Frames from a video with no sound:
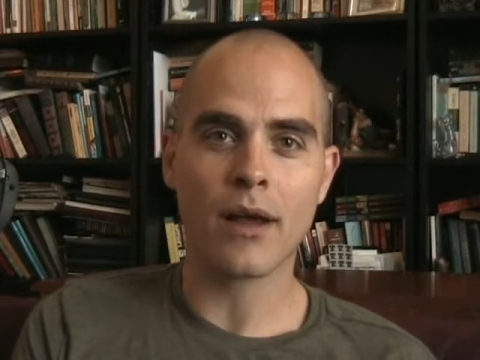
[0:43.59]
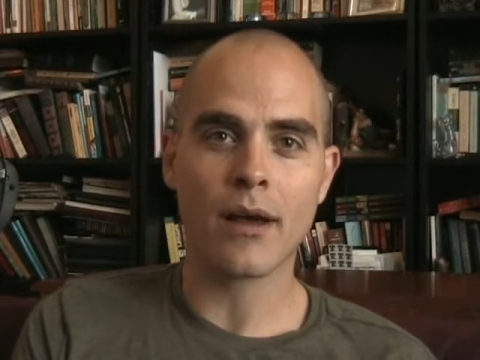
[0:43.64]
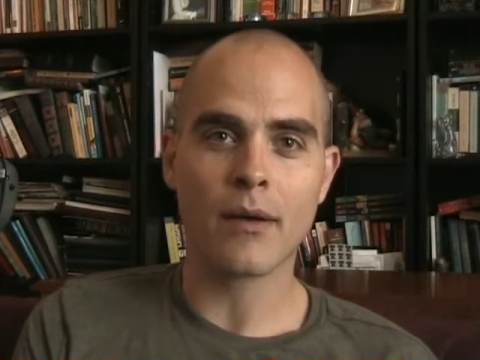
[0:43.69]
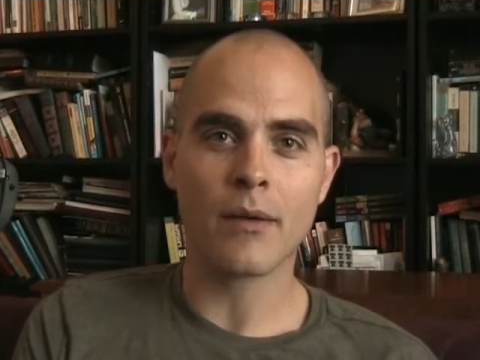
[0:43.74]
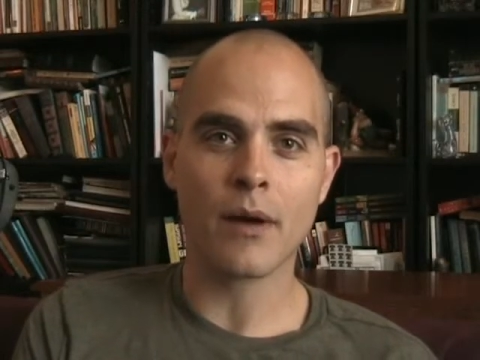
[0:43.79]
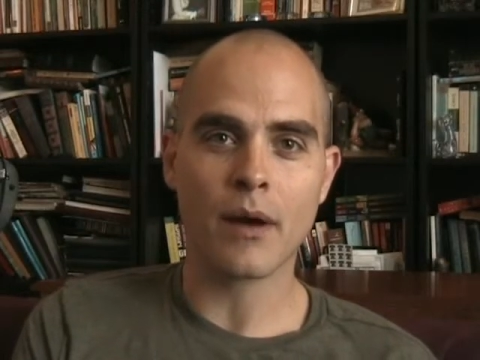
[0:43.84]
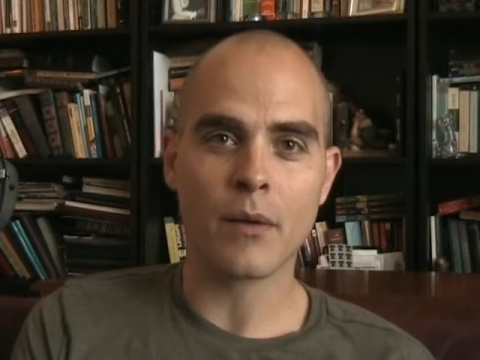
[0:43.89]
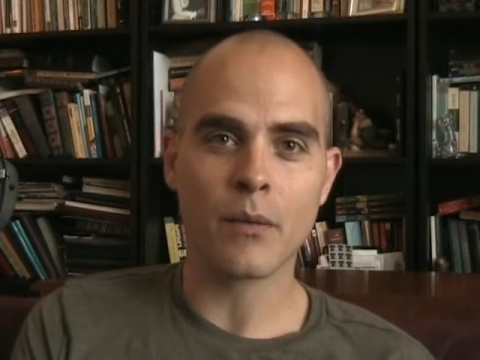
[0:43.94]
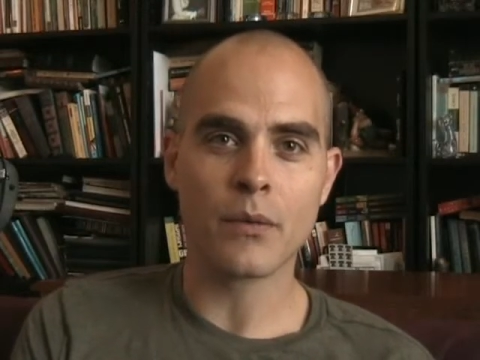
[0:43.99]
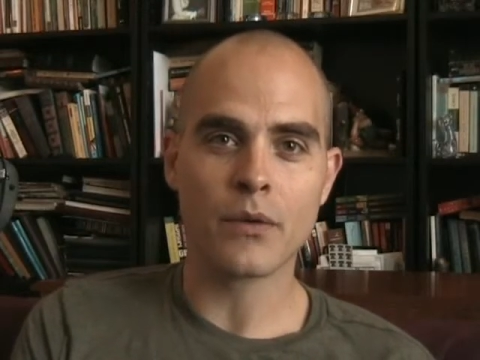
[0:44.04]

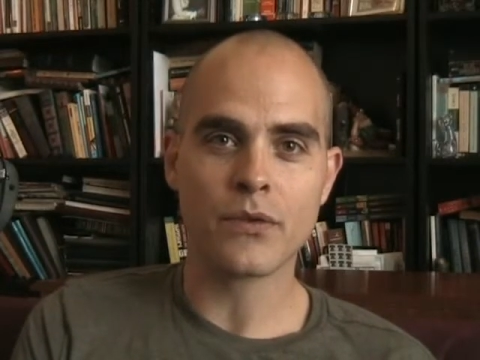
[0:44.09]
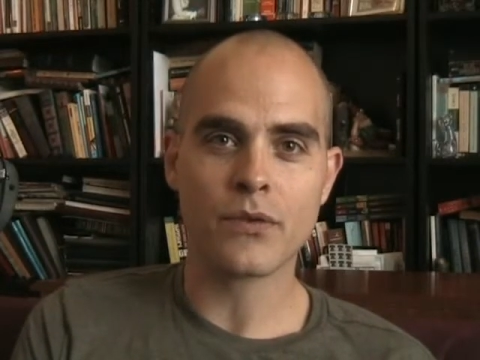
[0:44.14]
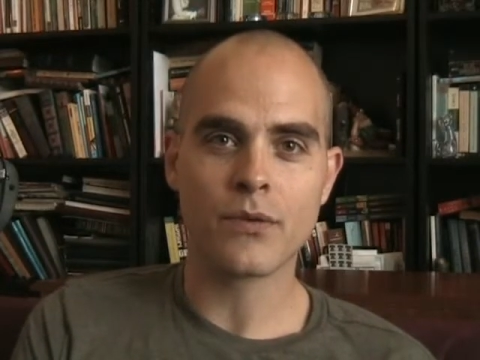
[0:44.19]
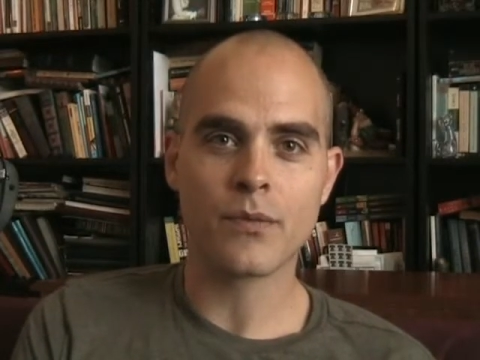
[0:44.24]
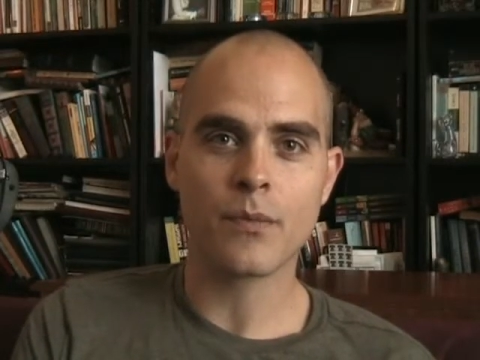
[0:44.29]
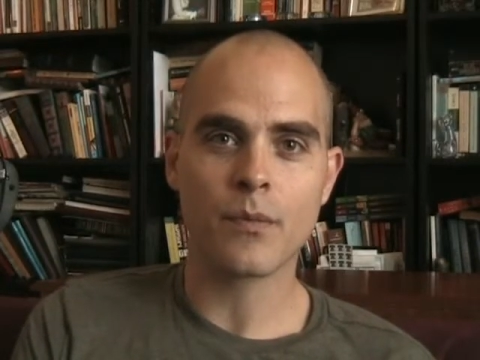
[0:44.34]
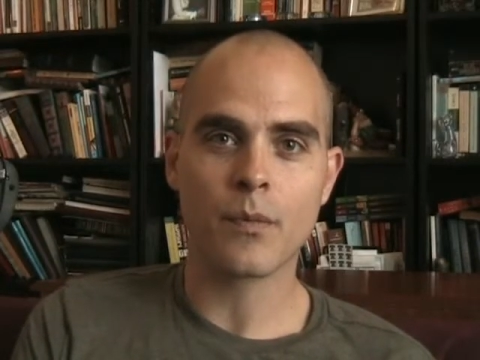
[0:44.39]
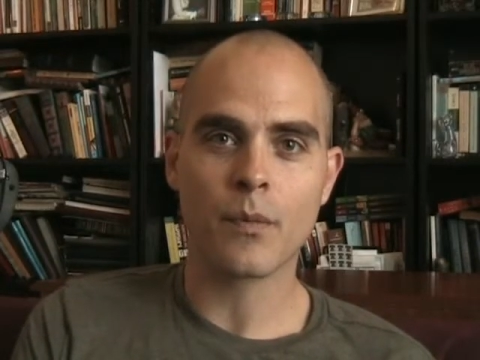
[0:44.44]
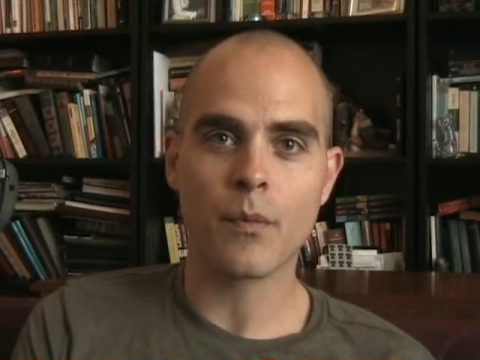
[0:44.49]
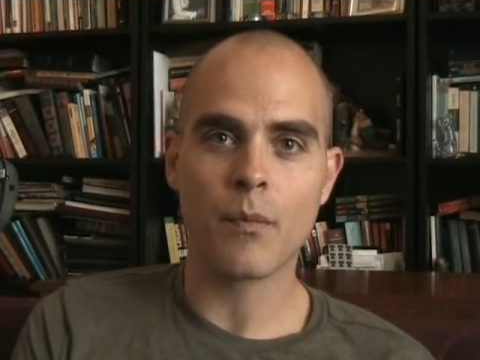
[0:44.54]
I
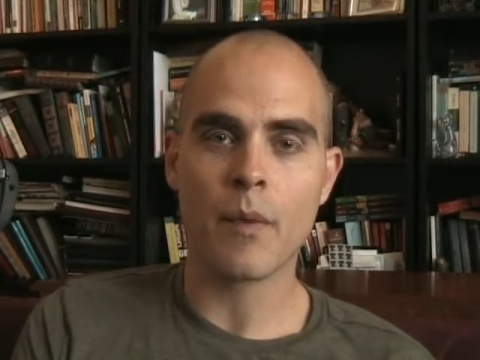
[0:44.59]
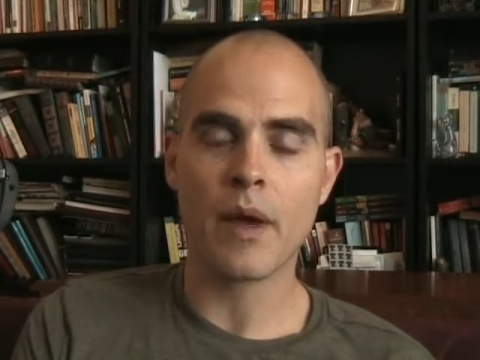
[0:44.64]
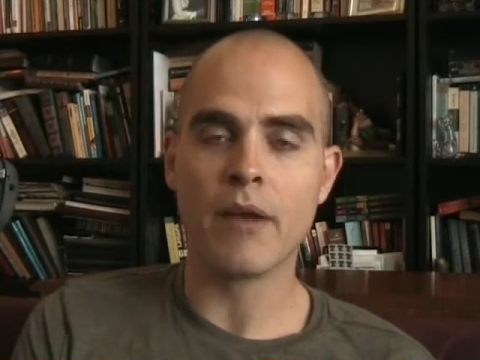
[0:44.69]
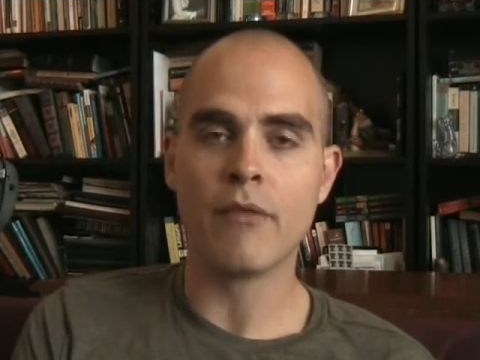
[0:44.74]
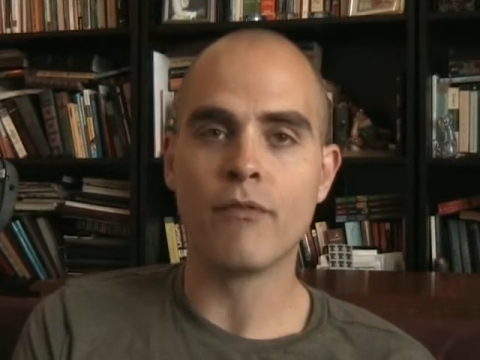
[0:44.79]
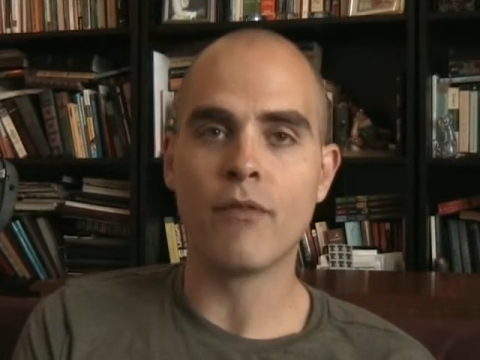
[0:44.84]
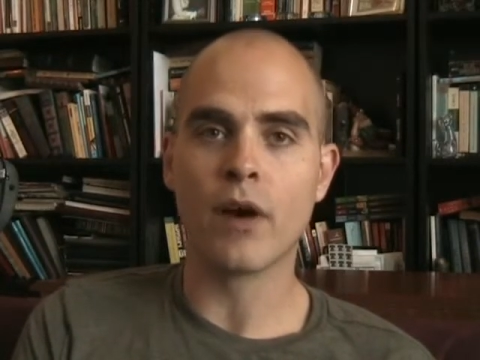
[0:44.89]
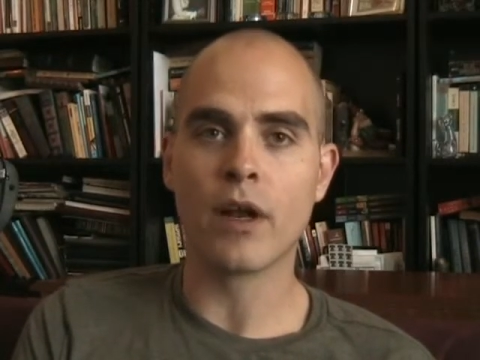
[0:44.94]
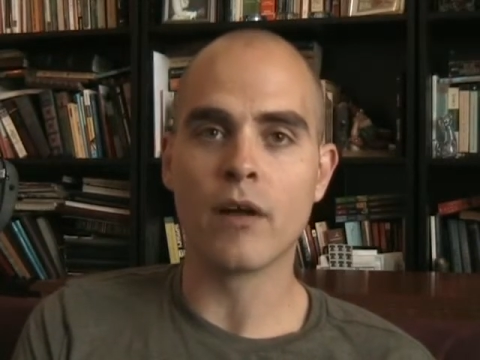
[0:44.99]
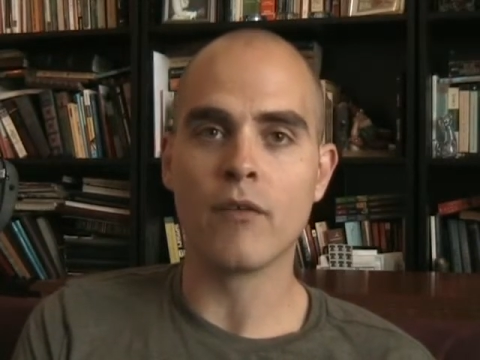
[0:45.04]
was
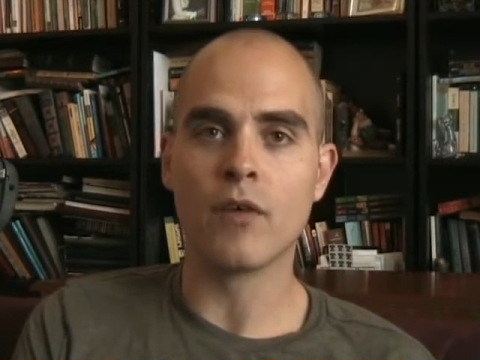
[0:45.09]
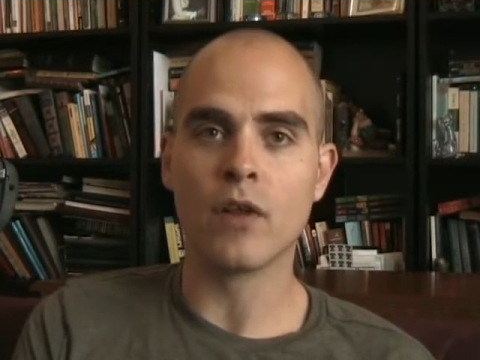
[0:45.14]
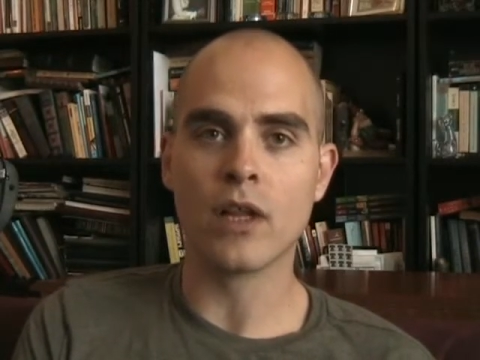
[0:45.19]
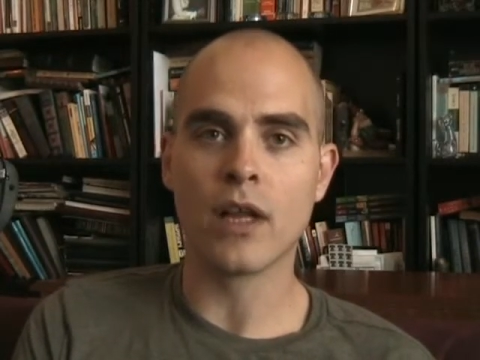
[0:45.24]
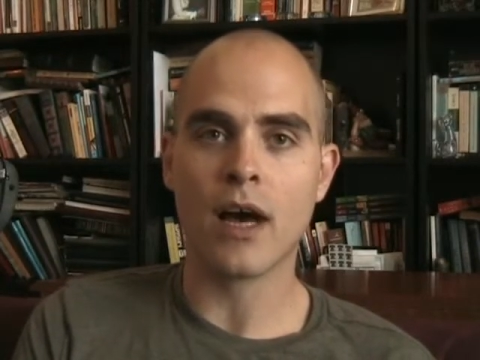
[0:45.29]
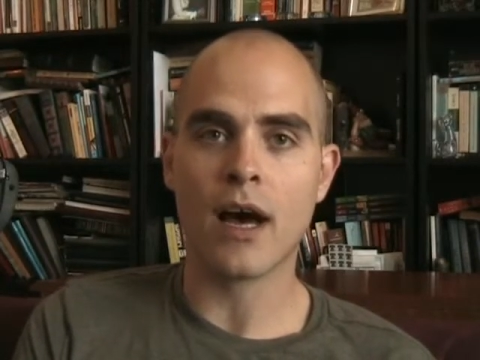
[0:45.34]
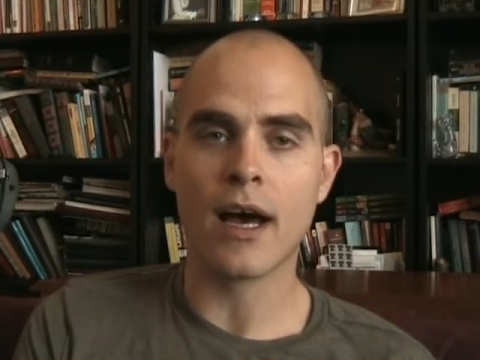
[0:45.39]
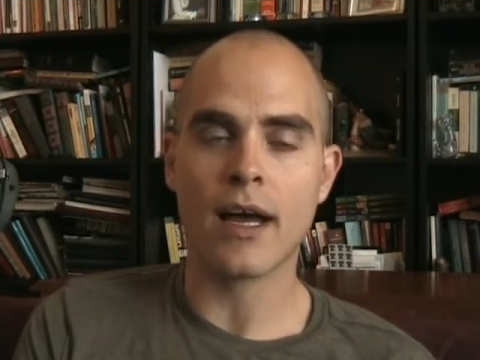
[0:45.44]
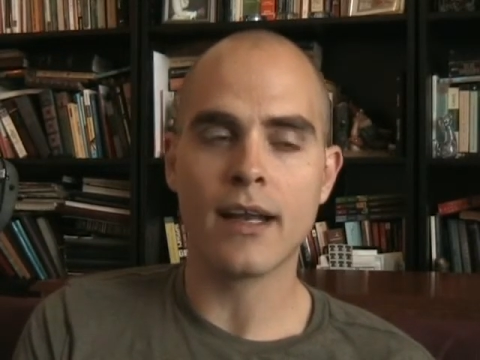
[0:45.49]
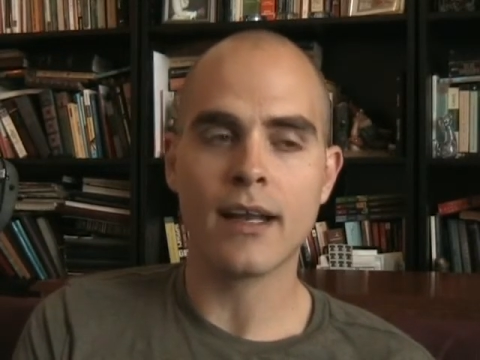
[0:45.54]
made fun of a
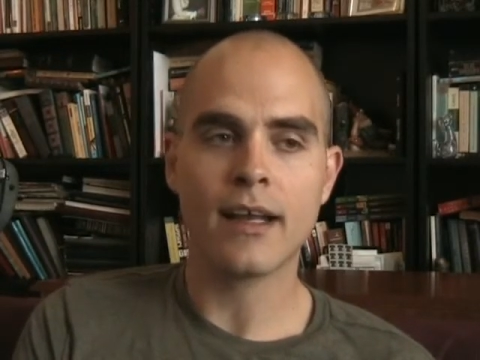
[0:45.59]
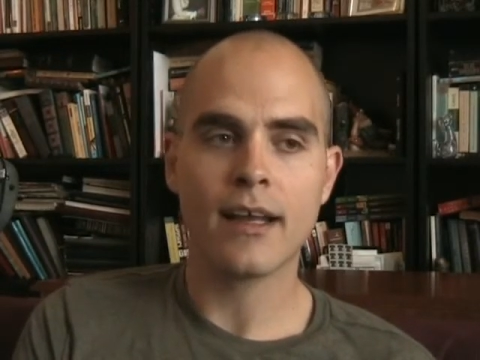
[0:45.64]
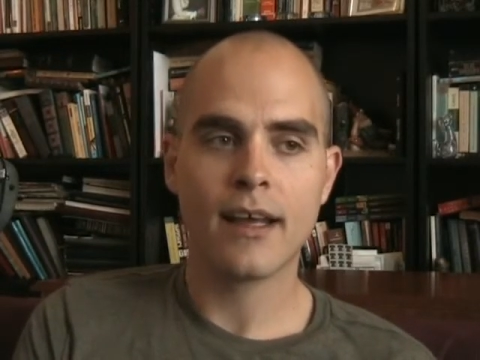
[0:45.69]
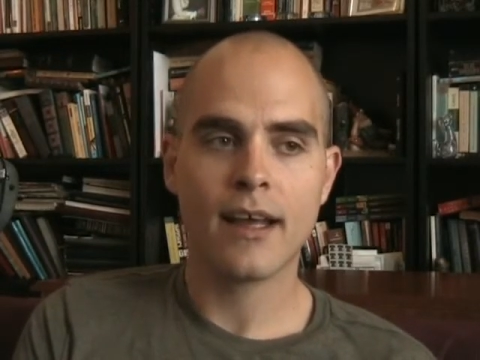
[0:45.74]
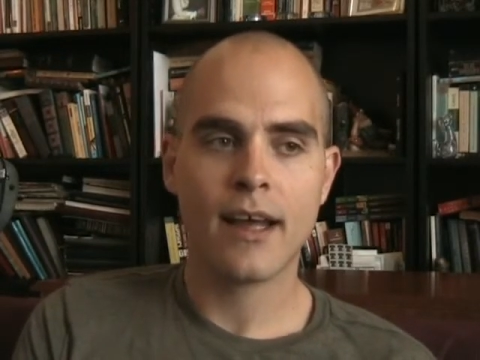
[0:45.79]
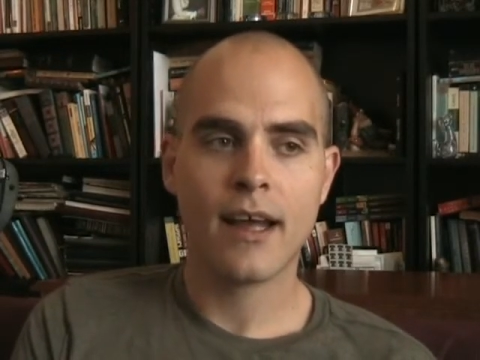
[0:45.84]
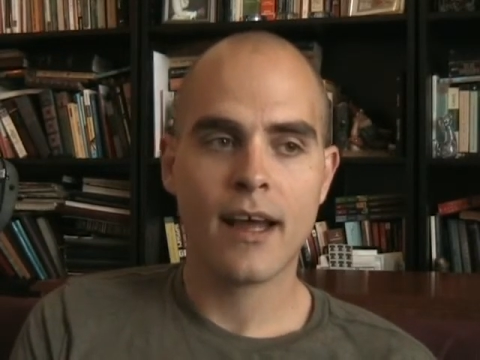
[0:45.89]
lot,